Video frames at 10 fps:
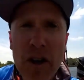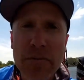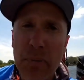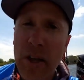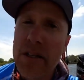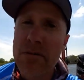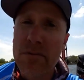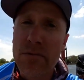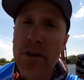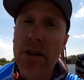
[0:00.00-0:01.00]
First
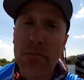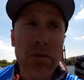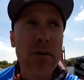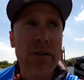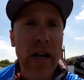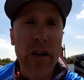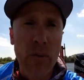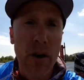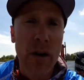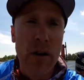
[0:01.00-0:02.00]
place really blew us out
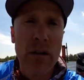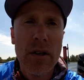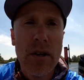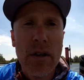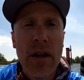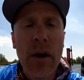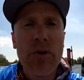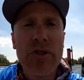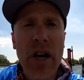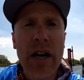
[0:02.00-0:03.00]
of the water.
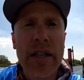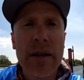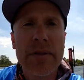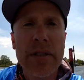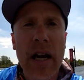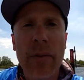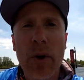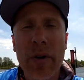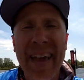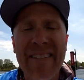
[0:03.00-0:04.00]
That was John Gibson,
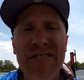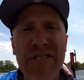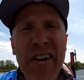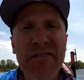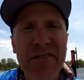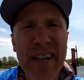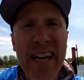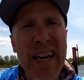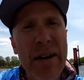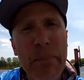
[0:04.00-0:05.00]
Tom Noe. They had
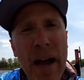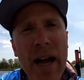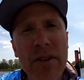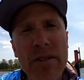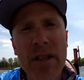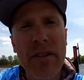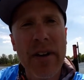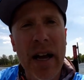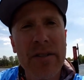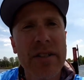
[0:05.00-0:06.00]
15 pounds,
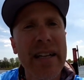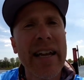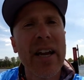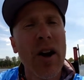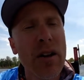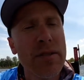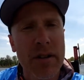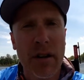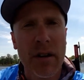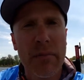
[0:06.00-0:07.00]
11 ounces that they
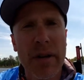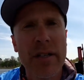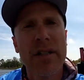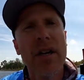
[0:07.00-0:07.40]
also caught on